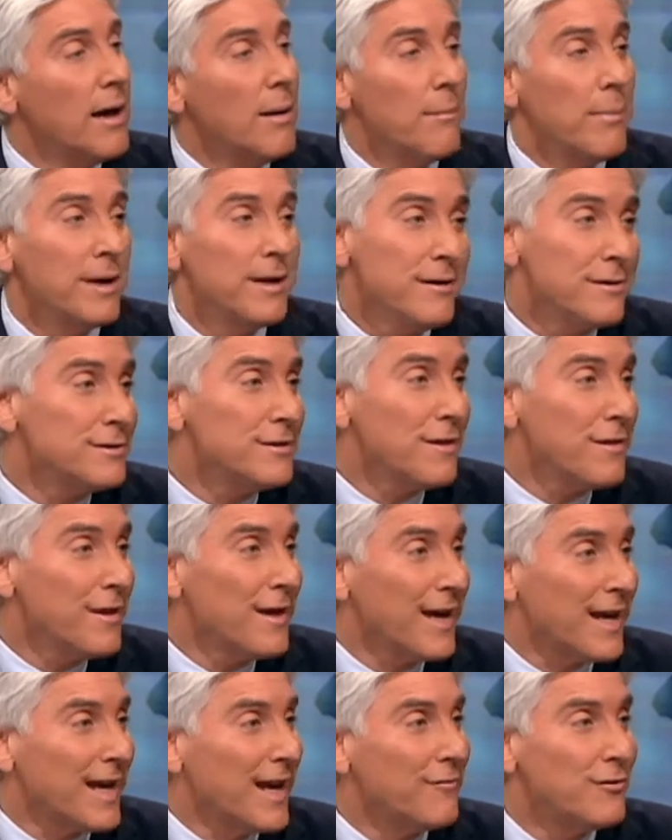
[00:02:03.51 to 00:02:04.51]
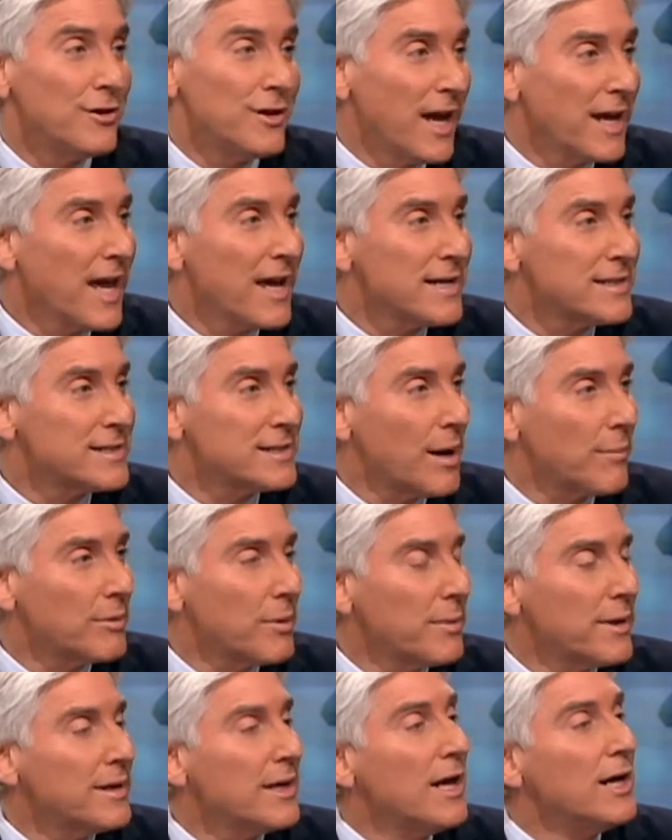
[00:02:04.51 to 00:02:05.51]
But here's the thing, if you're taking a
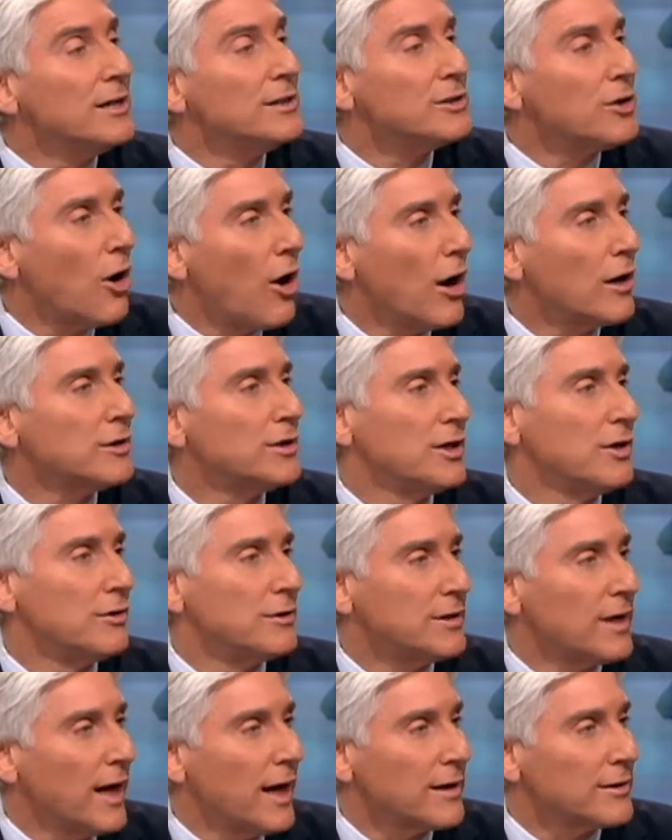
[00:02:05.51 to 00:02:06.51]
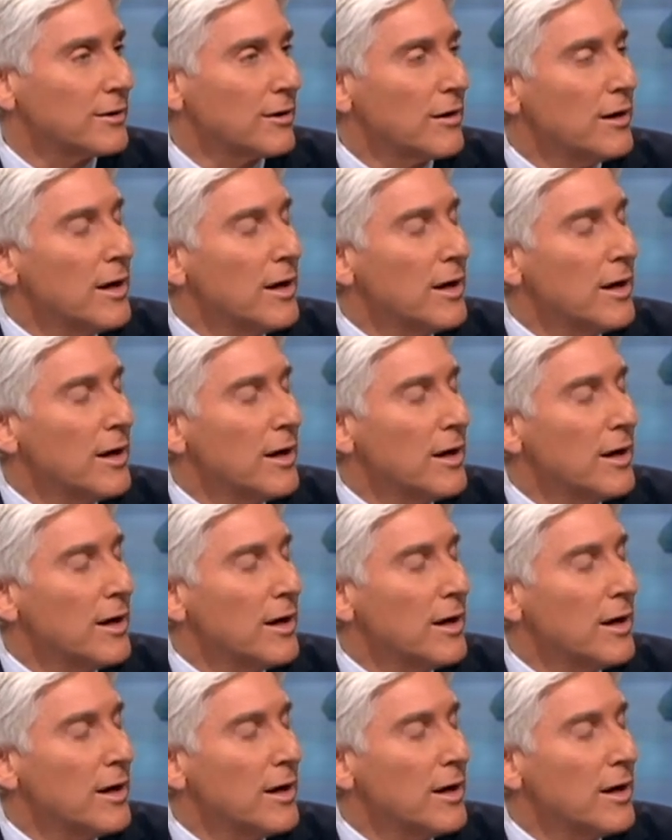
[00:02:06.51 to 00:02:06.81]
supplement, talk to your doctor